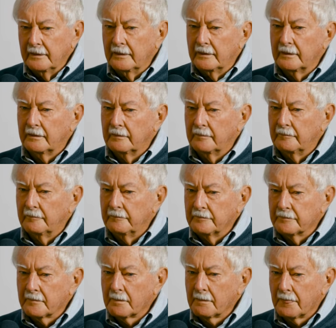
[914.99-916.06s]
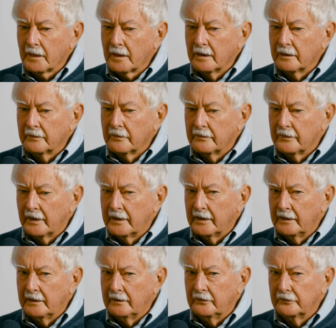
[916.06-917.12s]
Um, and
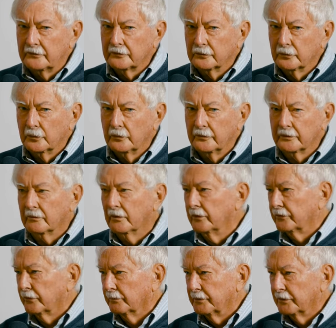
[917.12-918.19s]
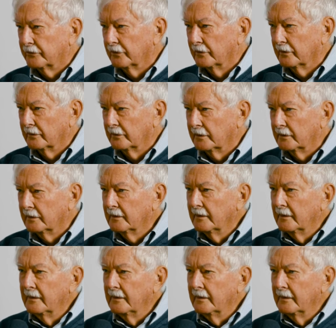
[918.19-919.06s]
they saw the growth opportunity